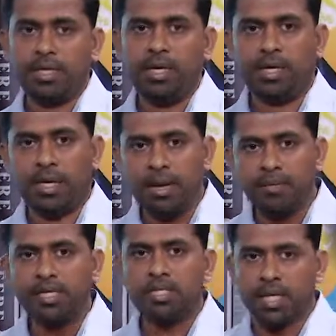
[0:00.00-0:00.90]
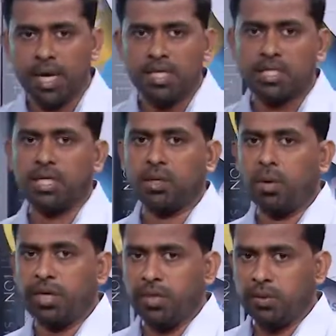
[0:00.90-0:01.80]
It can be changed
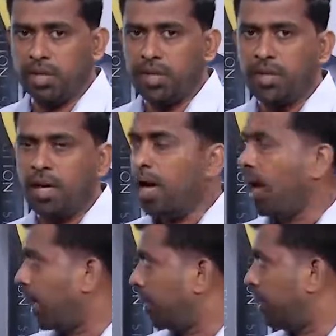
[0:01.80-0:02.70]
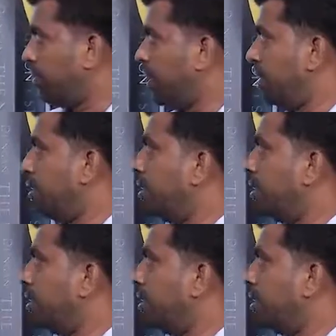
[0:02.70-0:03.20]
according to the agreement.